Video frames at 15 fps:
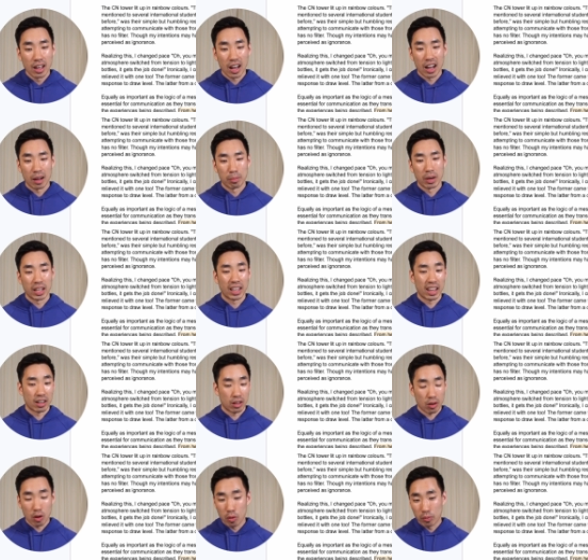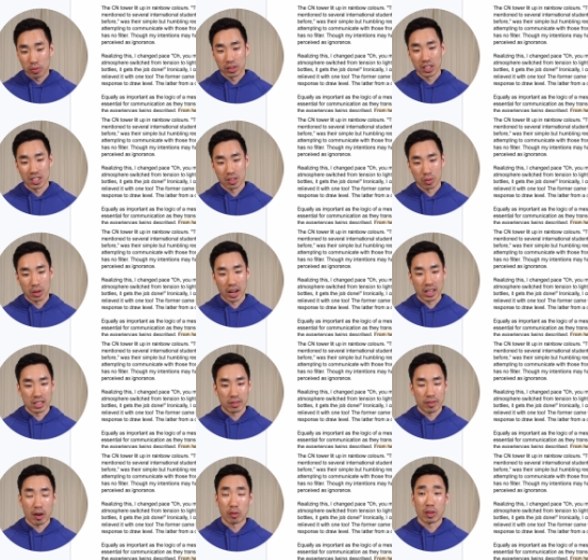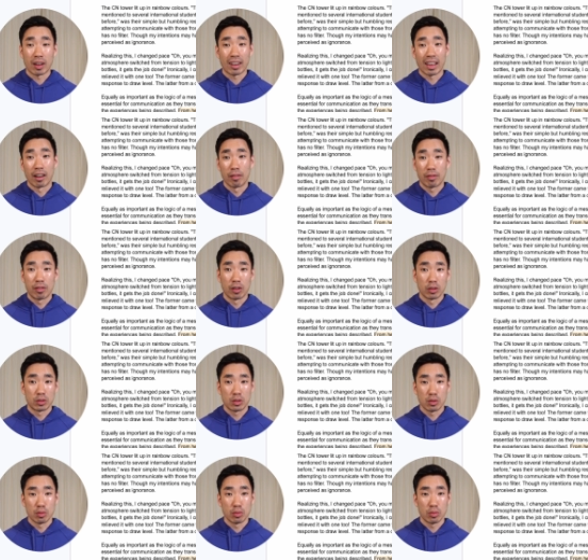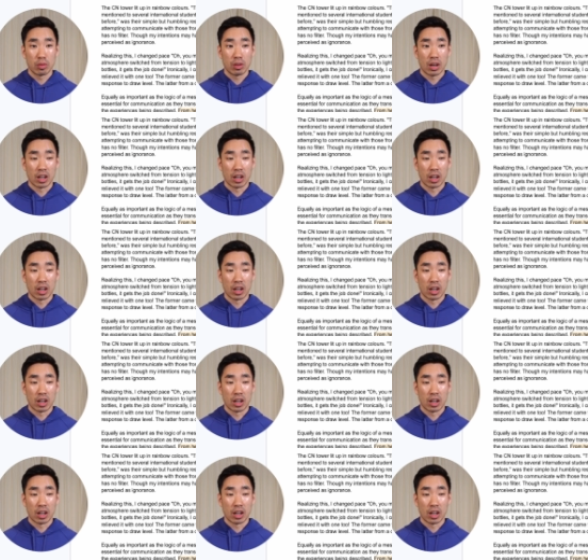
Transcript: Uh, but again, hopefully you guys found that helpful to